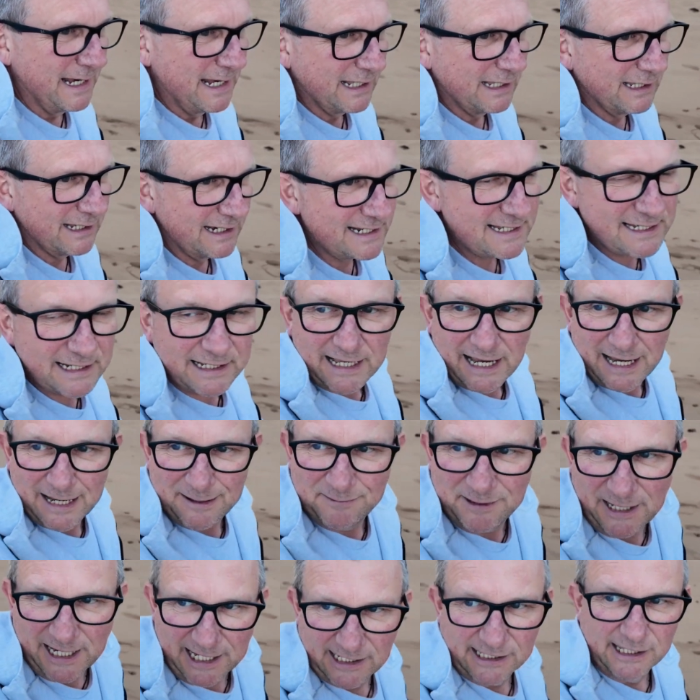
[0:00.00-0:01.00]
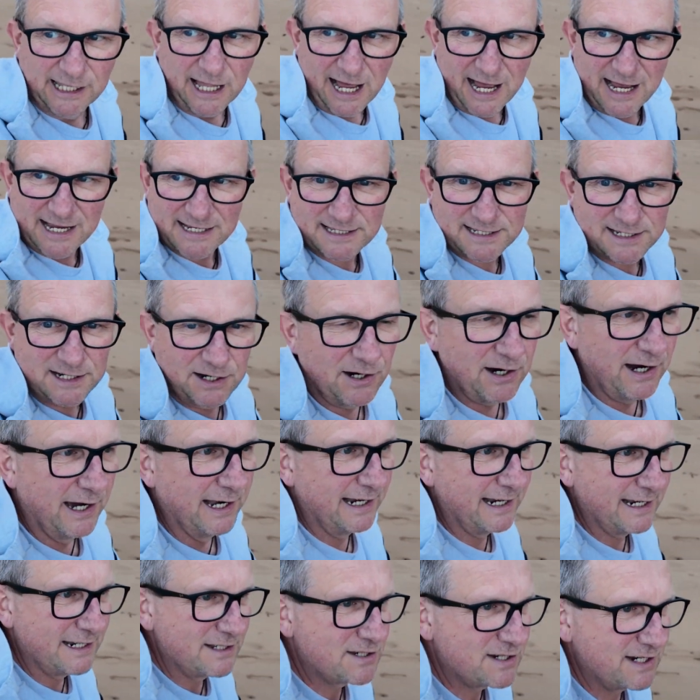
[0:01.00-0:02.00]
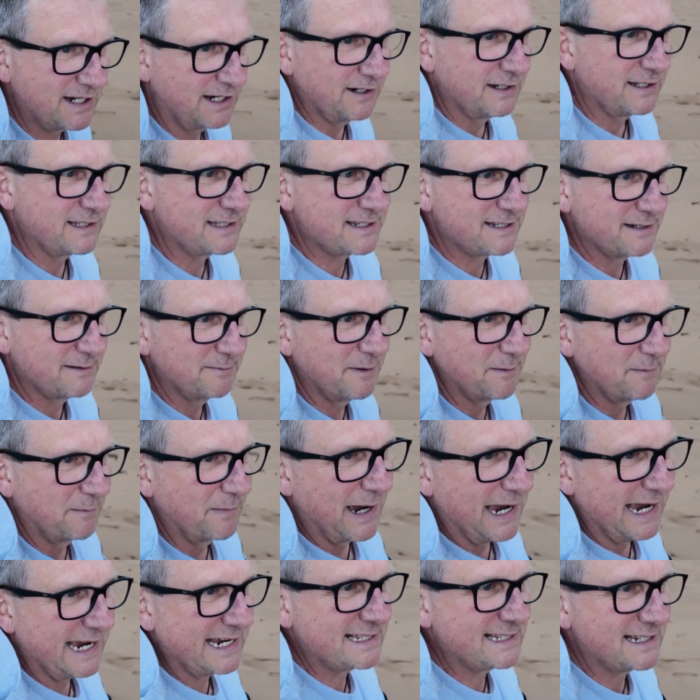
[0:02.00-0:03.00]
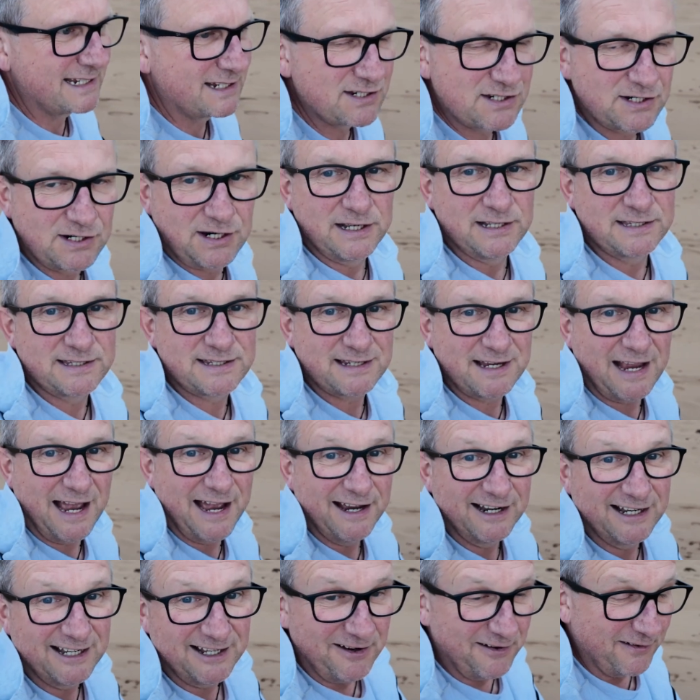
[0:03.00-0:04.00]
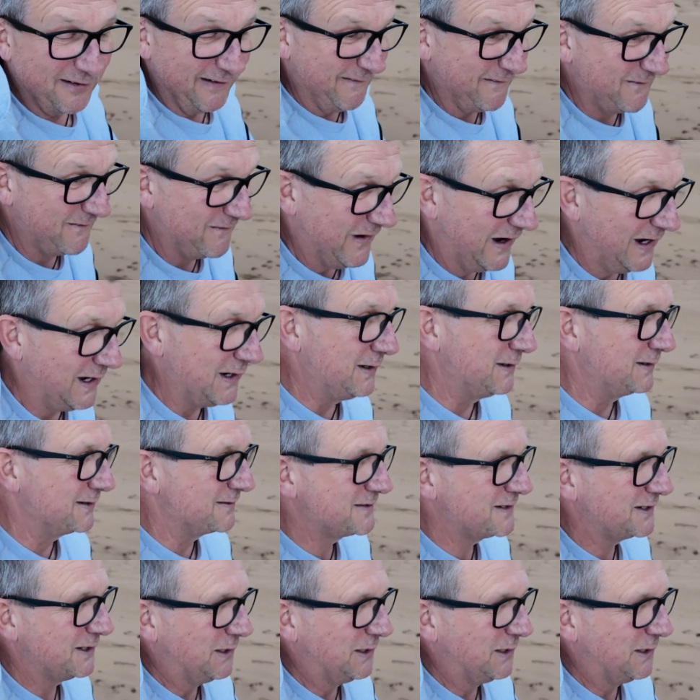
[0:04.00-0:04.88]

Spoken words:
Lisa came down last night and she got some amazing shots, only on a phone of